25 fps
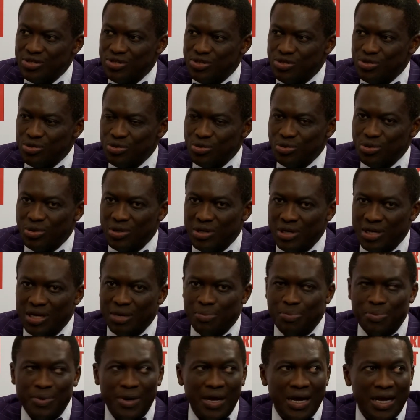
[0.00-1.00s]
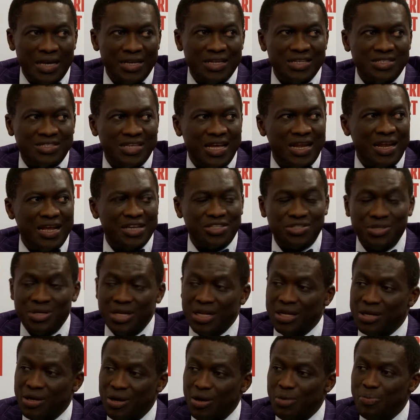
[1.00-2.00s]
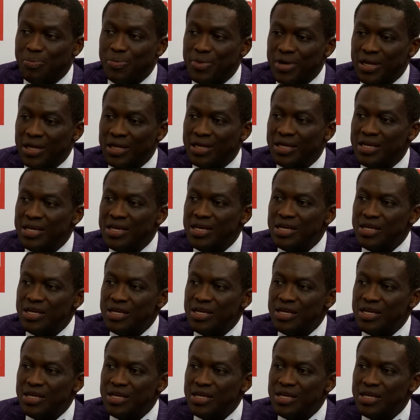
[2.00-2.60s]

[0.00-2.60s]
to a, an international company